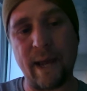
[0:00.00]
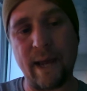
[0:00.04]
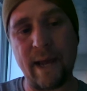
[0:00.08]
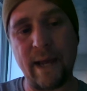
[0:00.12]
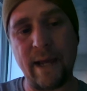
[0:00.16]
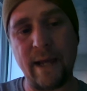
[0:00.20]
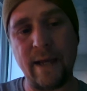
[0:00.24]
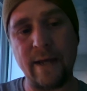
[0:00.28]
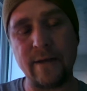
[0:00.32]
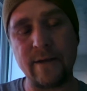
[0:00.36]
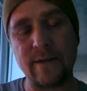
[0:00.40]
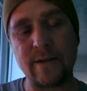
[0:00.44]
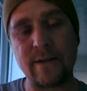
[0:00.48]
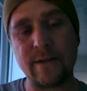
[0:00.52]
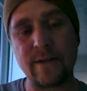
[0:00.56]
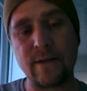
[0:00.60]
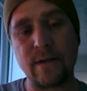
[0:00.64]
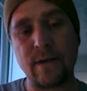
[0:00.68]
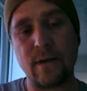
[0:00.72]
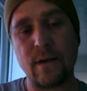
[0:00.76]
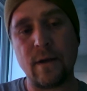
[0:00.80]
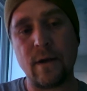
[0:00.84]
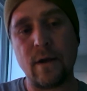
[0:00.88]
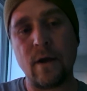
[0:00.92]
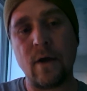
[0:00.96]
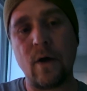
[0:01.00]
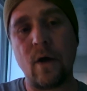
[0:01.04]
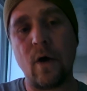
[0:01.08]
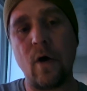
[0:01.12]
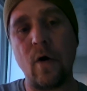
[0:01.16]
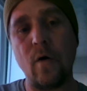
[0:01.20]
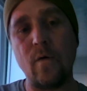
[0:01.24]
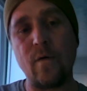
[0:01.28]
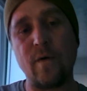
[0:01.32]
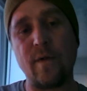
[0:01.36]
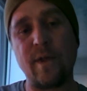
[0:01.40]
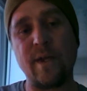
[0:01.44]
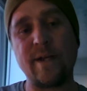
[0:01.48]
the paint
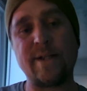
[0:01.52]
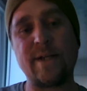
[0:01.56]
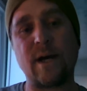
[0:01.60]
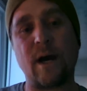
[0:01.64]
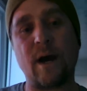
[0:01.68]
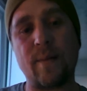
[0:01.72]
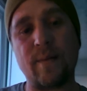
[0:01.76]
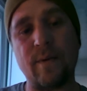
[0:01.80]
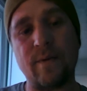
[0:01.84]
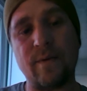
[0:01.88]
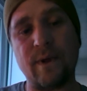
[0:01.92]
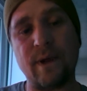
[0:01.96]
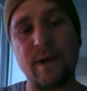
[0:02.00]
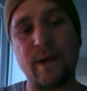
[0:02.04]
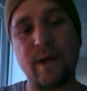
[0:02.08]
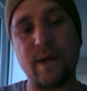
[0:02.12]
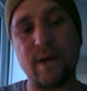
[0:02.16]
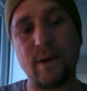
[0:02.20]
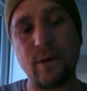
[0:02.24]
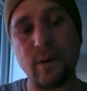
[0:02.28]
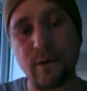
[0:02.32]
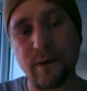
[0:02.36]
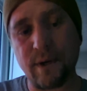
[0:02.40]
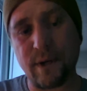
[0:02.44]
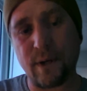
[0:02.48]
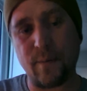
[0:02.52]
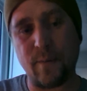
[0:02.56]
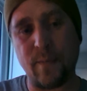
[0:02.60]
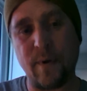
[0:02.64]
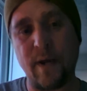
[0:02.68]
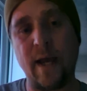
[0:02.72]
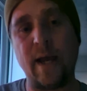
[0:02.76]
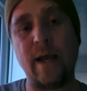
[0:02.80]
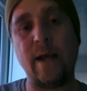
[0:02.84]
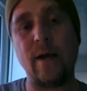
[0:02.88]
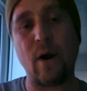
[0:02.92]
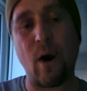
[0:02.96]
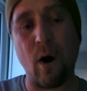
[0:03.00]
over the top of the gilded
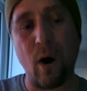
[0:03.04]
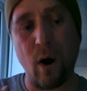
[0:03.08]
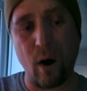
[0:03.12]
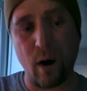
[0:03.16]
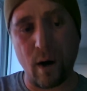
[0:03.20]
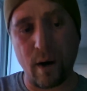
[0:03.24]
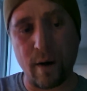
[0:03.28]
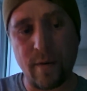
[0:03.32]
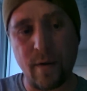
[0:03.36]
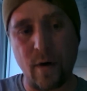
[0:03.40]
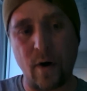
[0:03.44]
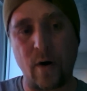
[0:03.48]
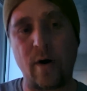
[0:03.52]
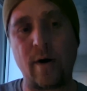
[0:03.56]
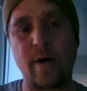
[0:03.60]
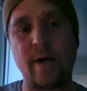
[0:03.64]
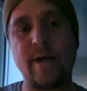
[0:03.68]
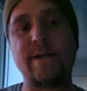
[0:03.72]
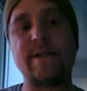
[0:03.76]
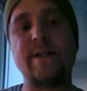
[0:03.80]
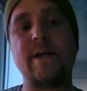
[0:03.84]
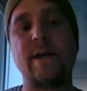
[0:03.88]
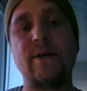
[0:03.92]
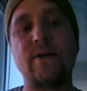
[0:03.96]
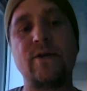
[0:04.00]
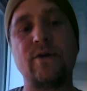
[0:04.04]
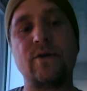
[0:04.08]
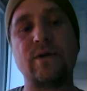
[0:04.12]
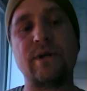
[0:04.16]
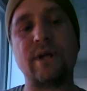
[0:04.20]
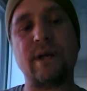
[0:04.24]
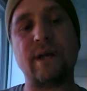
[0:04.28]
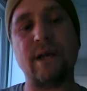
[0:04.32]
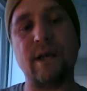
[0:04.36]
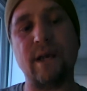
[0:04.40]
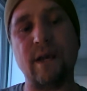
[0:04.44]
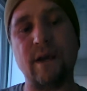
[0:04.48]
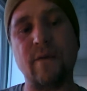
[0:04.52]
paint on the architecture
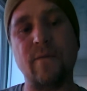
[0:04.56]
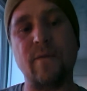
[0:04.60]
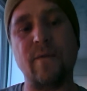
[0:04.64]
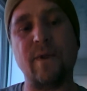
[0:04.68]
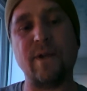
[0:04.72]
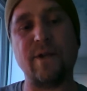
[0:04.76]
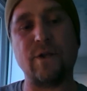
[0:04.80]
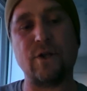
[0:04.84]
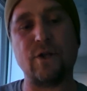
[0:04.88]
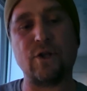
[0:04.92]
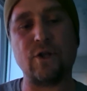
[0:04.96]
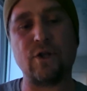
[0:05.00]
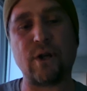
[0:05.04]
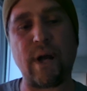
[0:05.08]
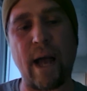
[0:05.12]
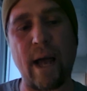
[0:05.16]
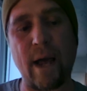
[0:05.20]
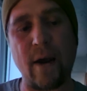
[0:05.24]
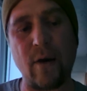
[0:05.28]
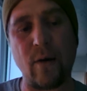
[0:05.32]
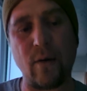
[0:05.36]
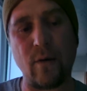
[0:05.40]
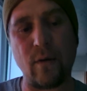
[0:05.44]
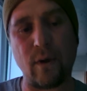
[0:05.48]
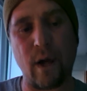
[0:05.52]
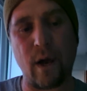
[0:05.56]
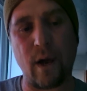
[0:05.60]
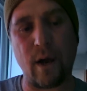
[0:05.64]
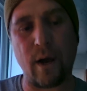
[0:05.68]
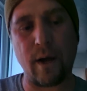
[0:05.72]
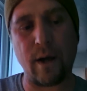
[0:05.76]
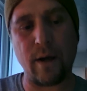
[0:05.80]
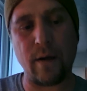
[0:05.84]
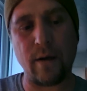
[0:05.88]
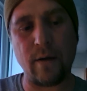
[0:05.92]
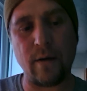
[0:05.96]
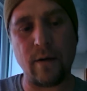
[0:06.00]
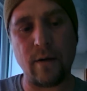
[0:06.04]
to give this shadow
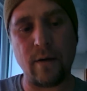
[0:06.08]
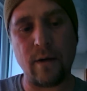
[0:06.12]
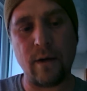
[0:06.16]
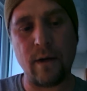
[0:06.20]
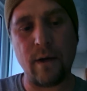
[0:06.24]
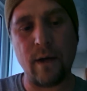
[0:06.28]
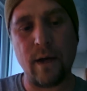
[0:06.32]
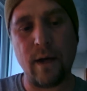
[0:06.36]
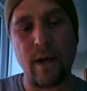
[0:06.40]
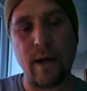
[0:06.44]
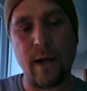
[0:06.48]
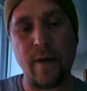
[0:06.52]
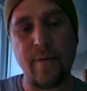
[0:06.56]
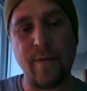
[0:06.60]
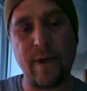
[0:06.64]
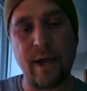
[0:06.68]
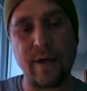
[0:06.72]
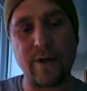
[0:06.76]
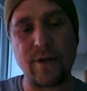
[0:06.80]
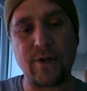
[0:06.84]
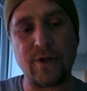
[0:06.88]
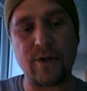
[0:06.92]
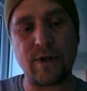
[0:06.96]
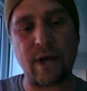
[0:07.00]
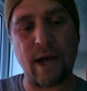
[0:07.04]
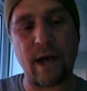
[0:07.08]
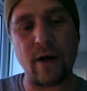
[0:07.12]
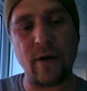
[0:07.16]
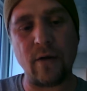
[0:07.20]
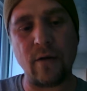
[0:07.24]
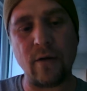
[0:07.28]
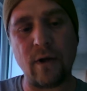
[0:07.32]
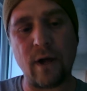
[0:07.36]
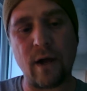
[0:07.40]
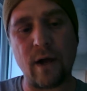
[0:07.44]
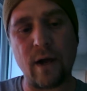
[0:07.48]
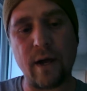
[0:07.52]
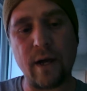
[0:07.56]
line. And that
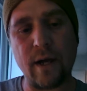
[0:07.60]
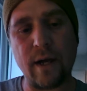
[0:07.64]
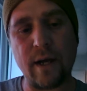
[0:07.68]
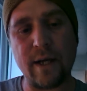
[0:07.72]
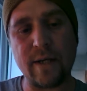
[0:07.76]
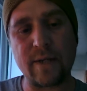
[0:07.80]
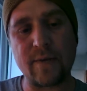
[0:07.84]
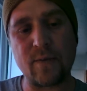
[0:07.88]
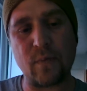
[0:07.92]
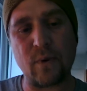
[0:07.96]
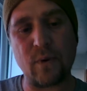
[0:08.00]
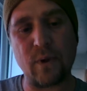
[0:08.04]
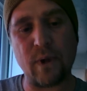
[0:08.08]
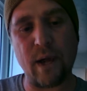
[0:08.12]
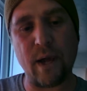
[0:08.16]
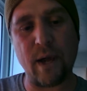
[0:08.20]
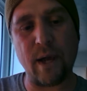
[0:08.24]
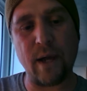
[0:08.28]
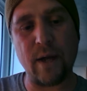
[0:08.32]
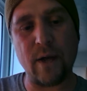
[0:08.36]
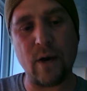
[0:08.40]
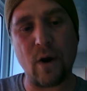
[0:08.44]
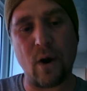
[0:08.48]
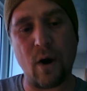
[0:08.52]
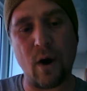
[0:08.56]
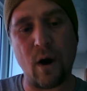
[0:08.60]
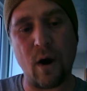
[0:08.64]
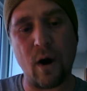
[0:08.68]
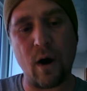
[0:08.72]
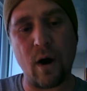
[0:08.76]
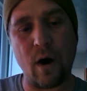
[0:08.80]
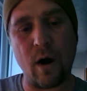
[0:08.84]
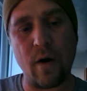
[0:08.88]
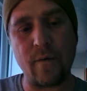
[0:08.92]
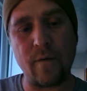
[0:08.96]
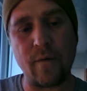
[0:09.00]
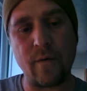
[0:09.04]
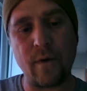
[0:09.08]
shadow line is playing
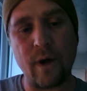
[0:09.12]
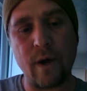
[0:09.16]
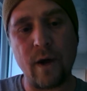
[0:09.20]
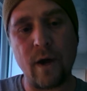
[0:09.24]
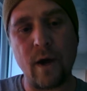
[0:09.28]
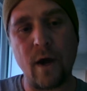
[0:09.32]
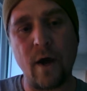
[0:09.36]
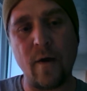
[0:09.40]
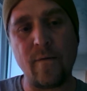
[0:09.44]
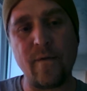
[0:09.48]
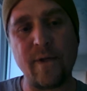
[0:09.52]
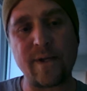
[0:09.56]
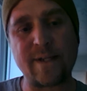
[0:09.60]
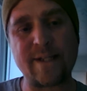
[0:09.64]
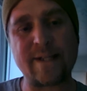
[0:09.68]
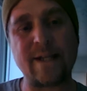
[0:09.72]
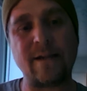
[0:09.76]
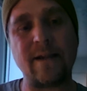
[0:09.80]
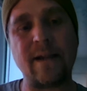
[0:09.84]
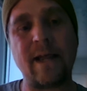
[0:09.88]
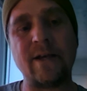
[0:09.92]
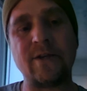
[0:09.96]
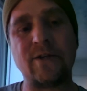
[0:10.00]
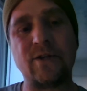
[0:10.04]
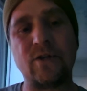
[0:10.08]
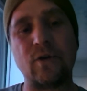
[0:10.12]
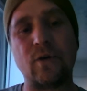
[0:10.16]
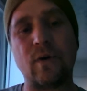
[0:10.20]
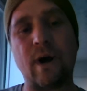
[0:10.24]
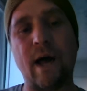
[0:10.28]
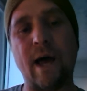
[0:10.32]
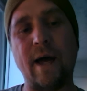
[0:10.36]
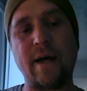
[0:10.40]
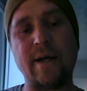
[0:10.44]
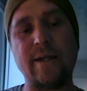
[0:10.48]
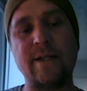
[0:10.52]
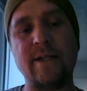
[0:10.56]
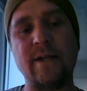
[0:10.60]
off of the
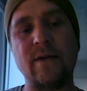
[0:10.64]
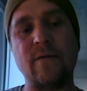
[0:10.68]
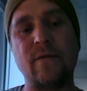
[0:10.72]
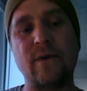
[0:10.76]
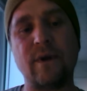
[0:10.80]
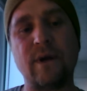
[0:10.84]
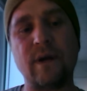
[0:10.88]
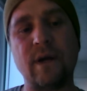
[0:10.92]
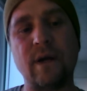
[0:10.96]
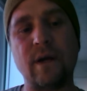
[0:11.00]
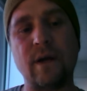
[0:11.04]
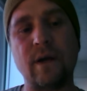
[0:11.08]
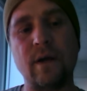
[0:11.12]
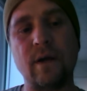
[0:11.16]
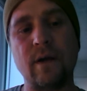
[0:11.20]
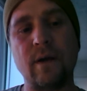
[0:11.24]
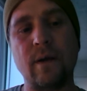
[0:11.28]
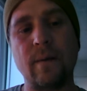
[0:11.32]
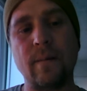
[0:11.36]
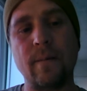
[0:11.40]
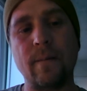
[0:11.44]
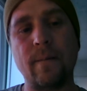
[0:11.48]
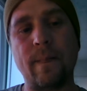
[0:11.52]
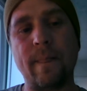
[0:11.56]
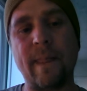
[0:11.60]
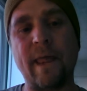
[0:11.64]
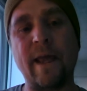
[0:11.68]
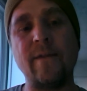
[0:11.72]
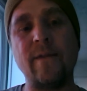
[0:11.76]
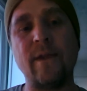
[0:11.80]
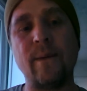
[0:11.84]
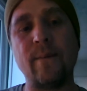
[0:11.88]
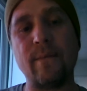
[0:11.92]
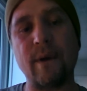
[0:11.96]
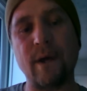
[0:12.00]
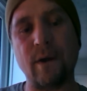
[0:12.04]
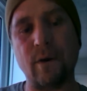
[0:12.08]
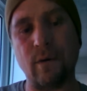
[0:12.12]
celestial activity
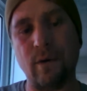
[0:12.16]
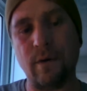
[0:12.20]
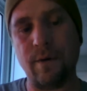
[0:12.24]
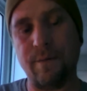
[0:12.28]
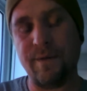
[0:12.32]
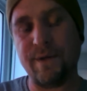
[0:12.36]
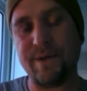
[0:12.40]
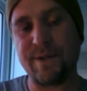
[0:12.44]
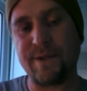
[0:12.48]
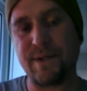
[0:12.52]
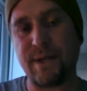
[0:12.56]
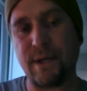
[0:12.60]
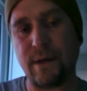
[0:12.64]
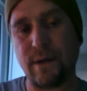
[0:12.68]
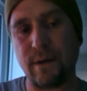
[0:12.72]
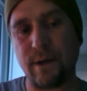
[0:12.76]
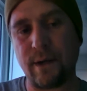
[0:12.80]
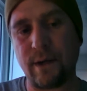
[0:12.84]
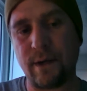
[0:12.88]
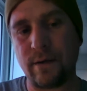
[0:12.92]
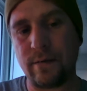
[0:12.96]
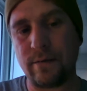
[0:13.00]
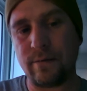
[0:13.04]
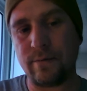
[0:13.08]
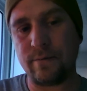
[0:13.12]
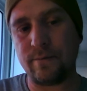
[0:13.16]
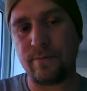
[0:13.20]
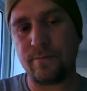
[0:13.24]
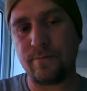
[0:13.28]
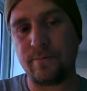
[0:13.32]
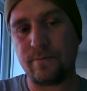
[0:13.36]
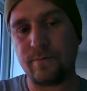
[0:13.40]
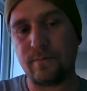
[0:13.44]
in the middle of the ceiling.